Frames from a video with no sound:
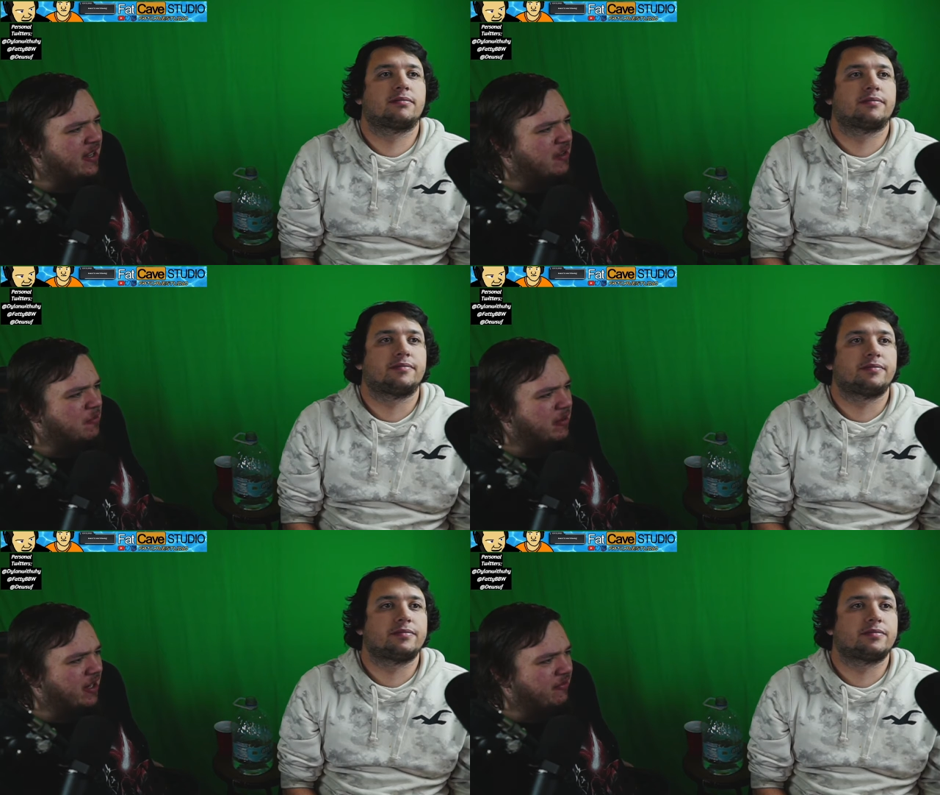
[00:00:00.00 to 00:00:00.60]

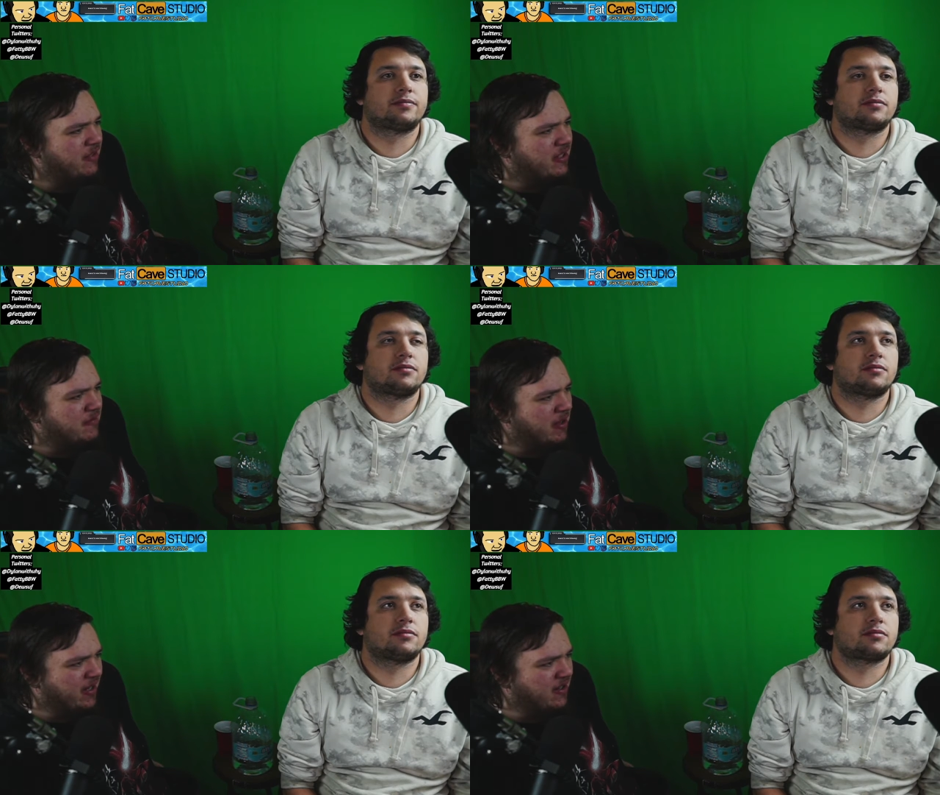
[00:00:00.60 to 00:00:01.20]
Speaker 1: now, but I feel
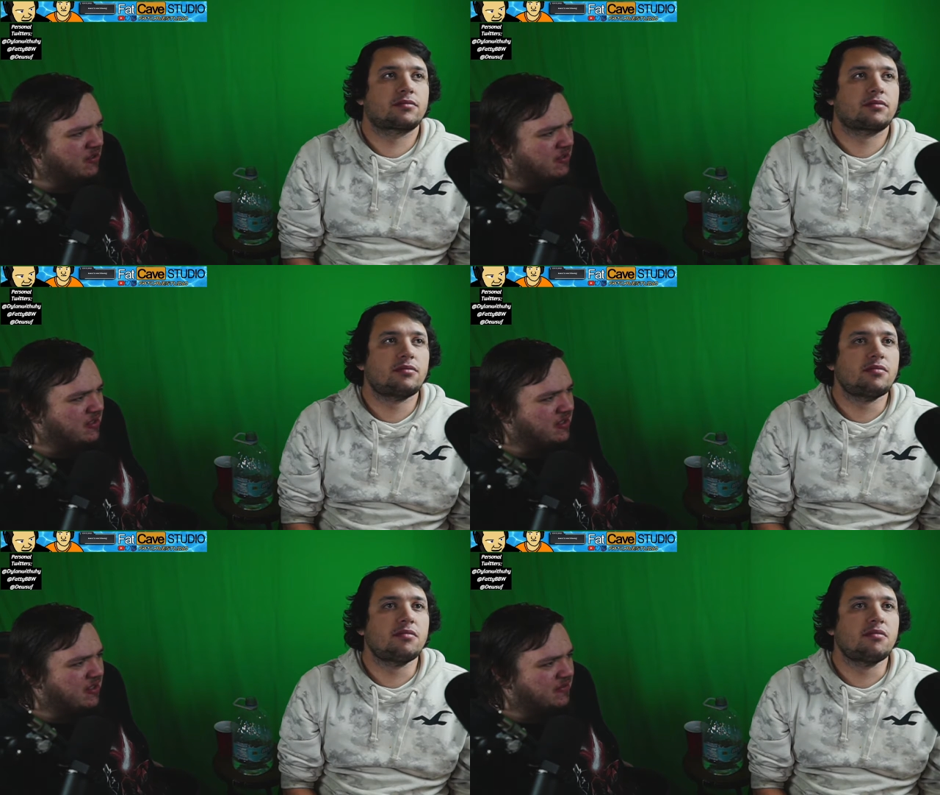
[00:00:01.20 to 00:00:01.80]
like my nose
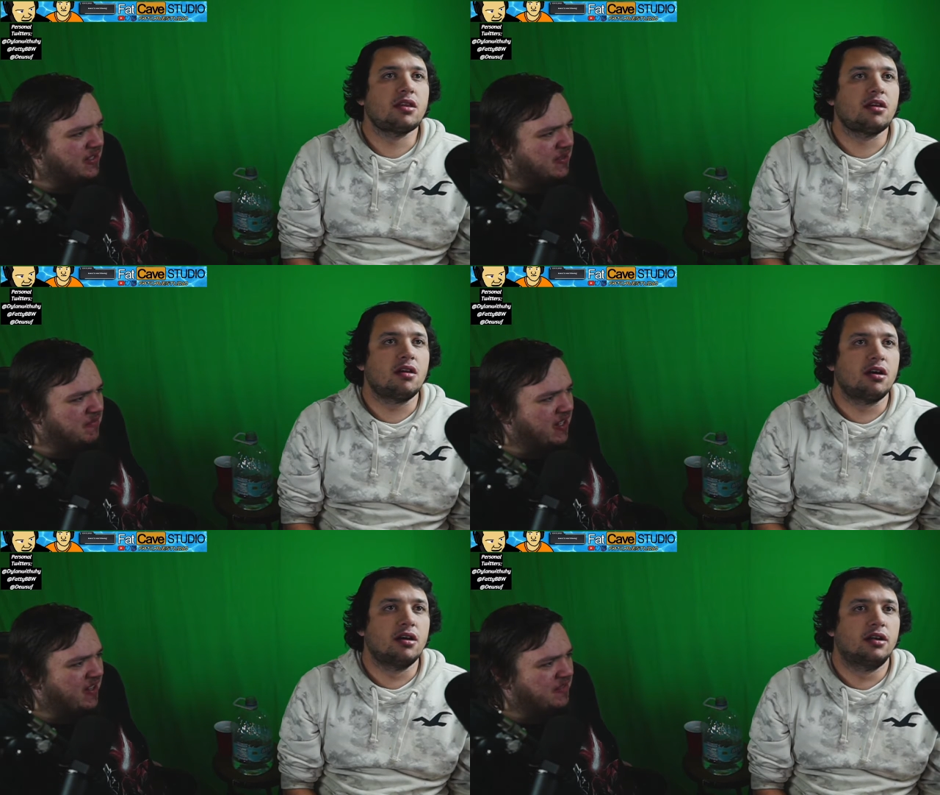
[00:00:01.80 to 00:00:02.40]
is stuffed
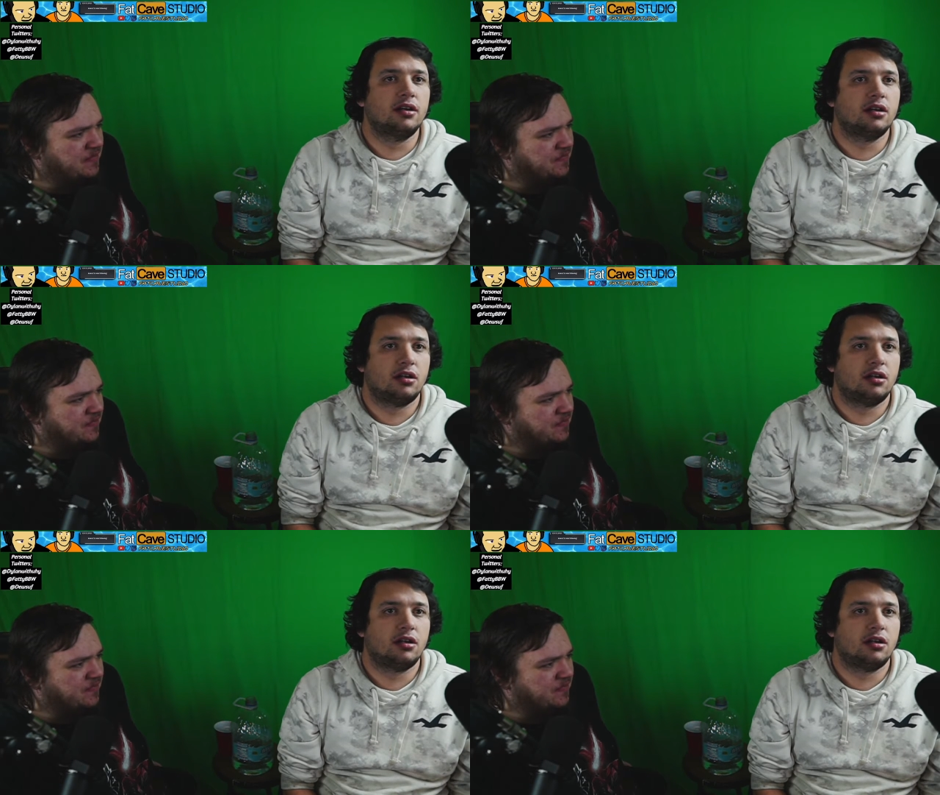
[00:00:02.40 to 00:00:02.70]
up now.